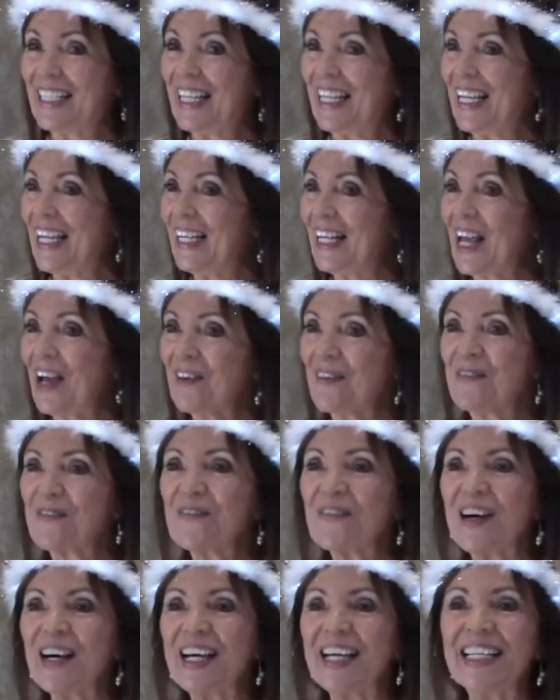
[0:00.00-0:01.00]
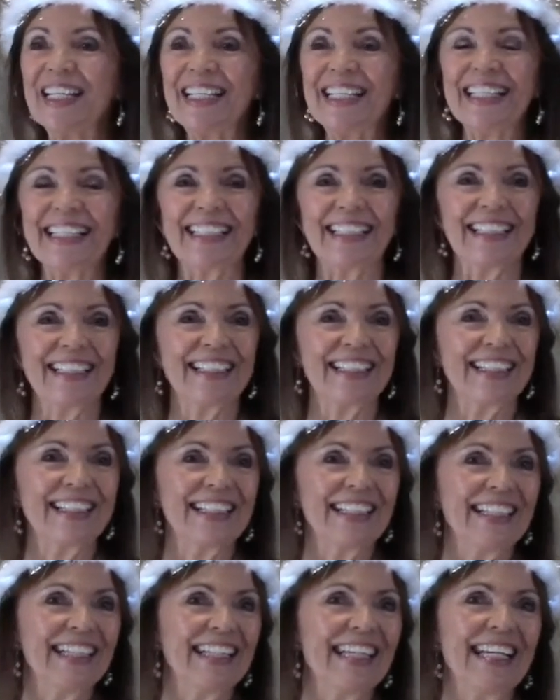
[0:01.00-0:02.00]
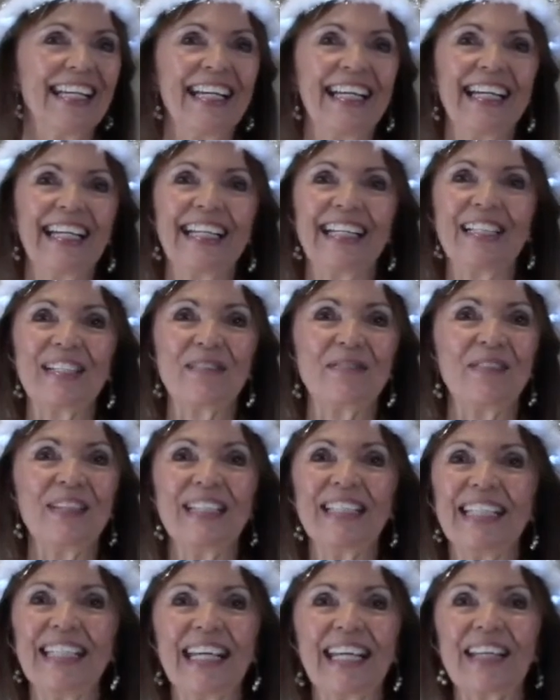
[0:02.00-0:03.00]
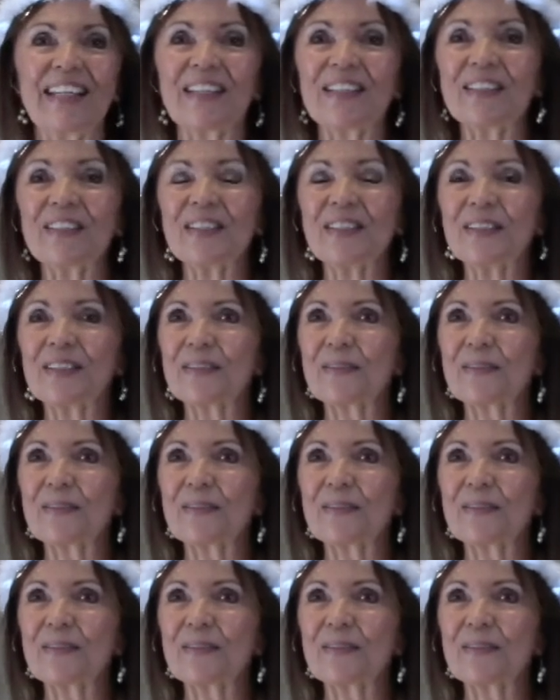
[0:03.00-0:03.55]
and have fun and be together.